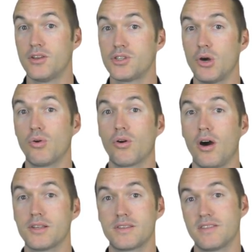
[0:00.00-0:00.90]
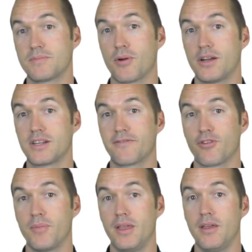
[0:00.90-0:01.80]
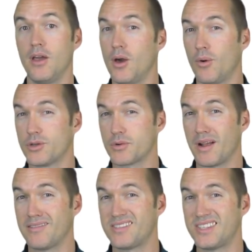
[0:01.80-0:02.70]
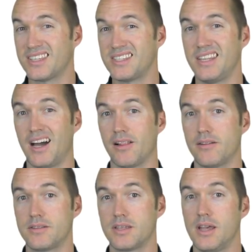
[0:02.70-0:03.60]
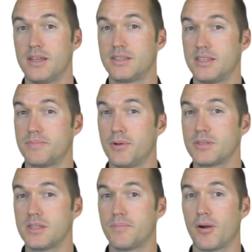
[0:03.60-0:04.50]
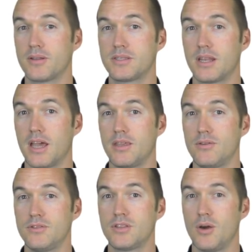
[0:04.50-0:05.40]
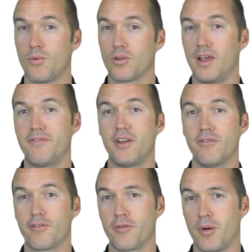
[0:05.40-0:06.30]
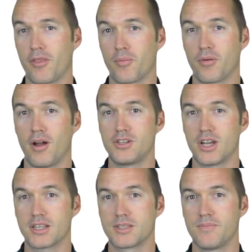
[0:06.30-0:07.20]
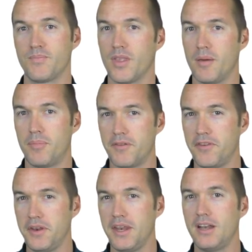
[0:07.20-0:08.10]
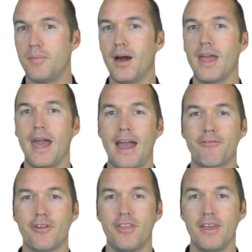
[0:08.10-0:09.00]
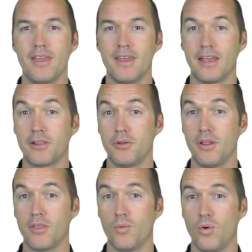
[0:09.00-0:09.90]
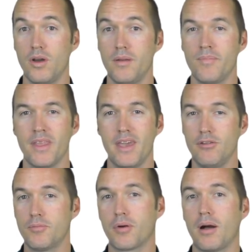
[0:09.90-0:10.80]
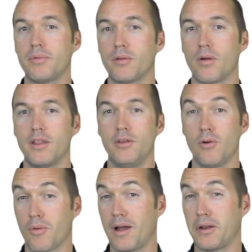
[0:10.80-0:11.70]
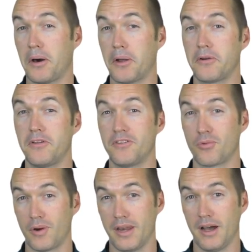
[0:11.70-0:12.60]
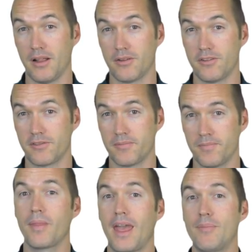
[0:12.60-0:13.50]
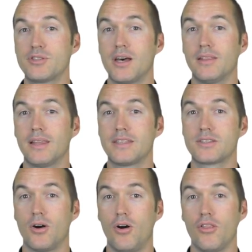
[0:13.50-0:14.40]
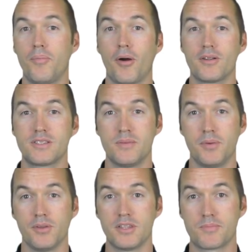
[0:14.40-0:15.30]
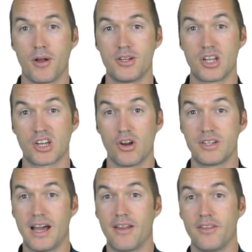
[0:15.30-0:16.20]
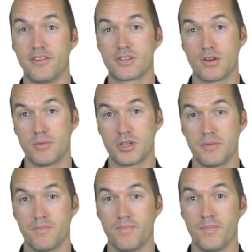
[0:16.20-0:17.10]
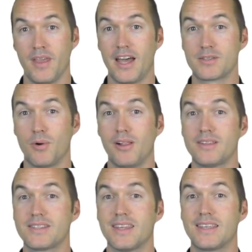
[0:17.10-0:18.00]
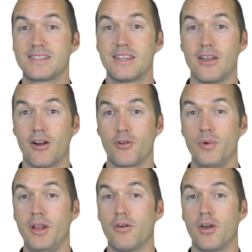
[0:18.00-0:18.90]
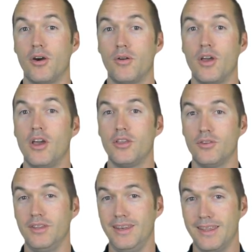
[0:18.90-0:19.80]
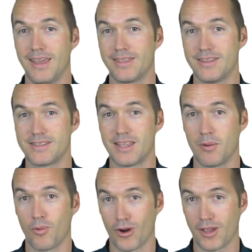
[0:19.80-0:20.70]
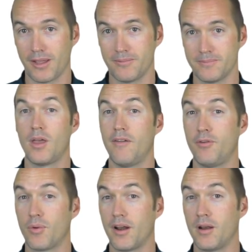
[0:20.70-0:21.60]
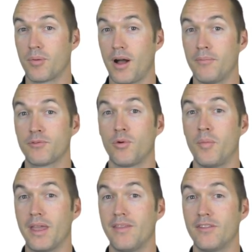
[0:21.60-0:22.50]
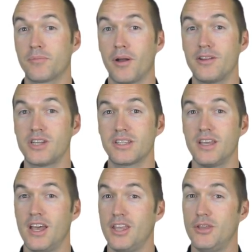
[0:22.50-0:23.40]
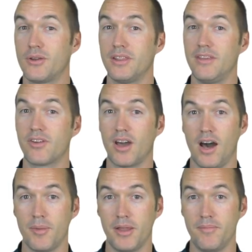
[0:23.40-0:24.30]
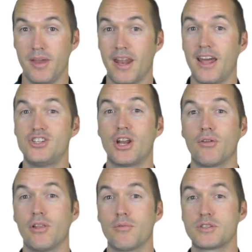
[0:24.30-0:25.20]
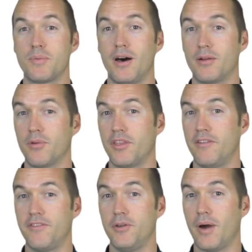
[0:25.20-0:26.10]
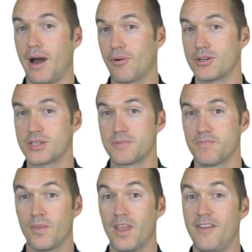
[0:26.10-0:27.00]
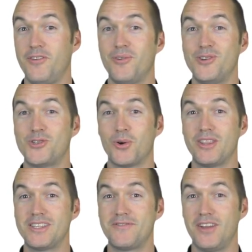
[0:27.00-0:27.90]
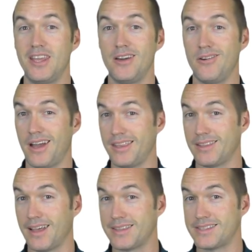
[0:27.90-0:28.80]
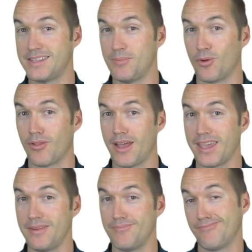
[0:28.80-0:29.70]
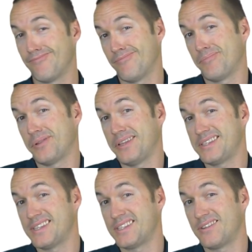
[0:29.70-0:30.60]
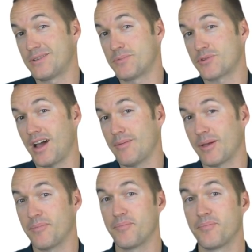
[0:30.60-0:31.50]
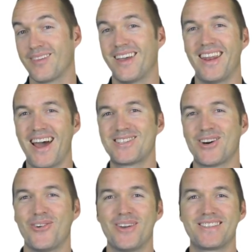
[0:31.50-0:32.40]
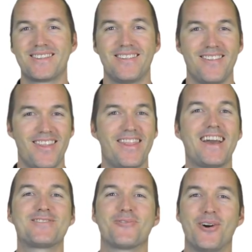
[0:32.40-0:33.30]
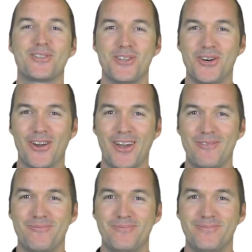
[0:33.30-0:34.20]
Total cost of this project for me was around $60, since most of the parts that I used were left over from other projects. But if you needed to buy everything, including the wood, it would probably run you around $120. Amazon links to all the parts to build this project are down in the description, as well as links to the Arduino code you'll need to get this thing working. If you run into problems while making this project, you can leave a comment, and I generally respond within a few hours. If you enjoyed this video and you'd like to see more like it, please consider subscribing. And as always, thanks for watching The Hook Up.